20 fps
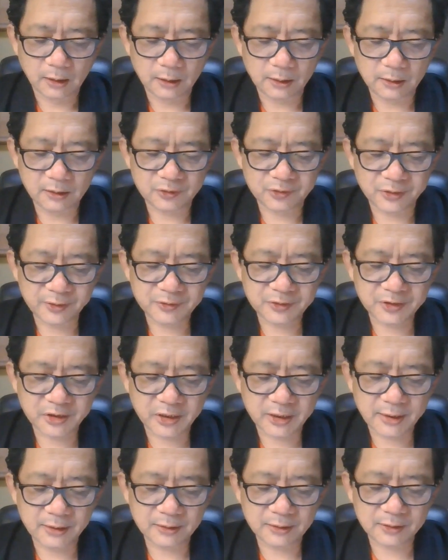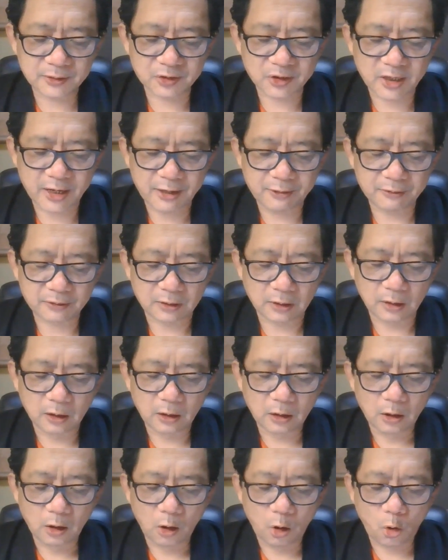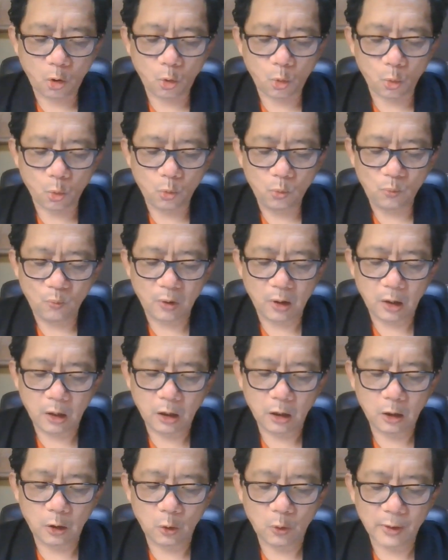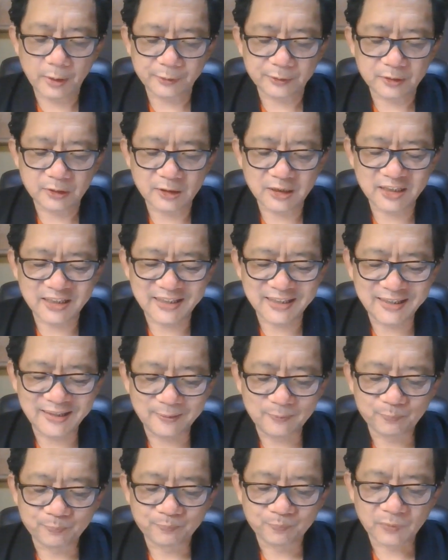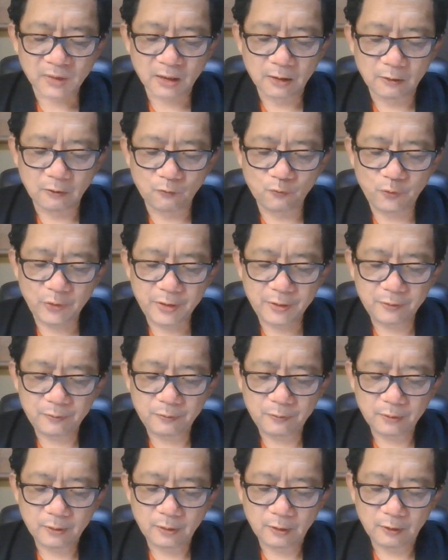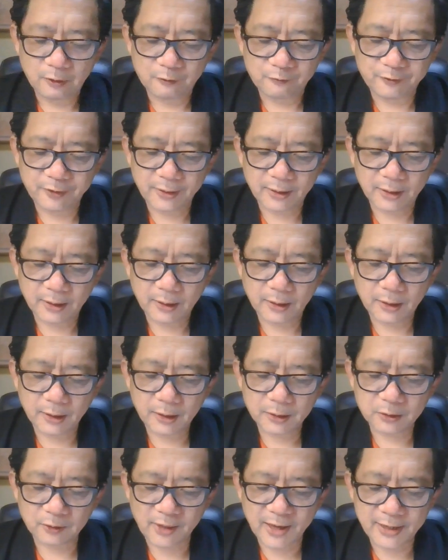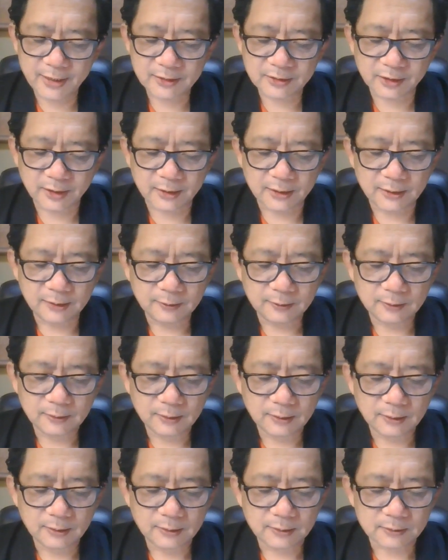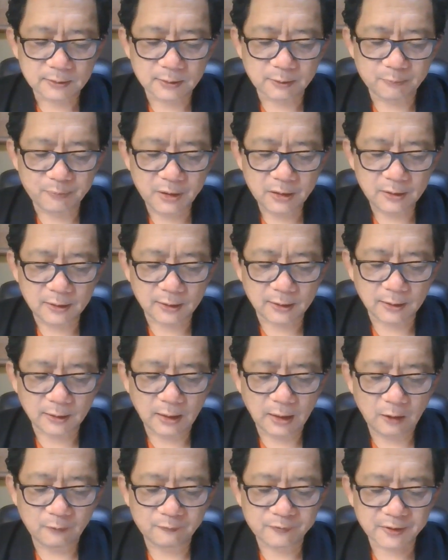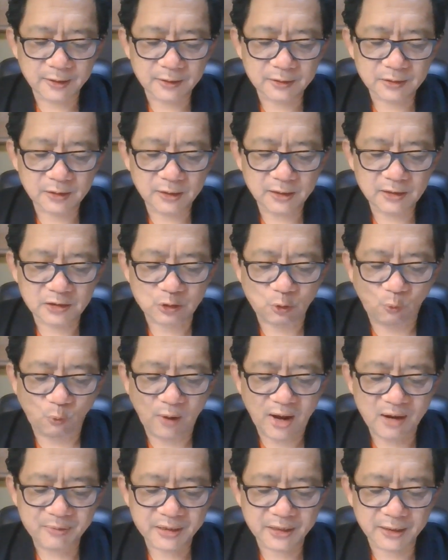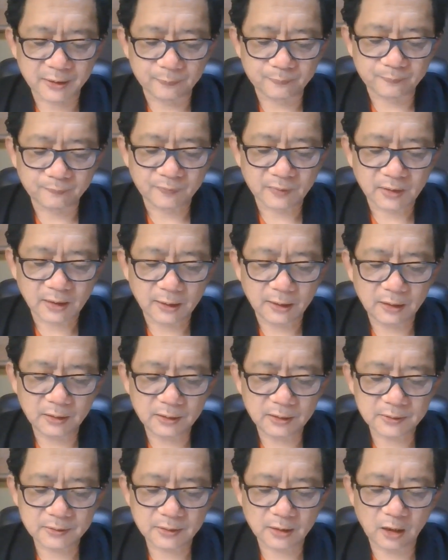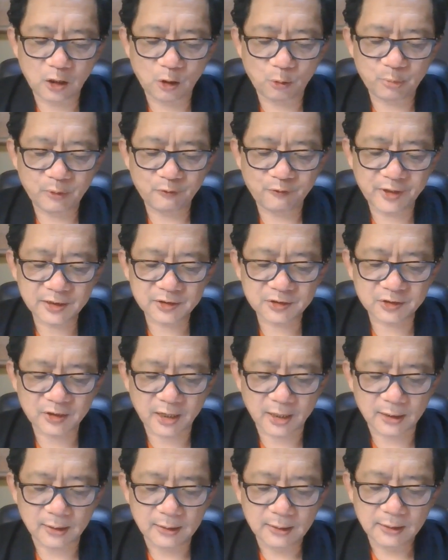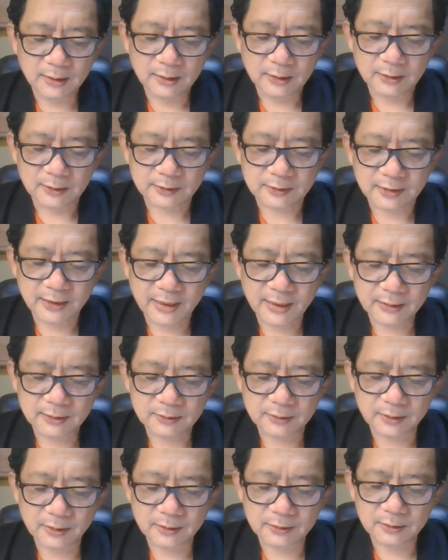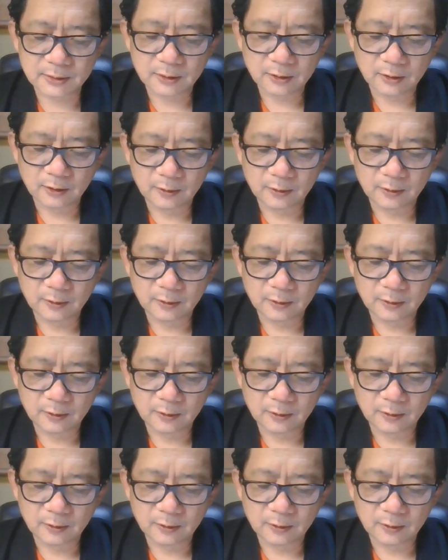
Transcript: In this Chinese character, Hong or Ni, when we analyze the meaning of this inscription, it is obviously that this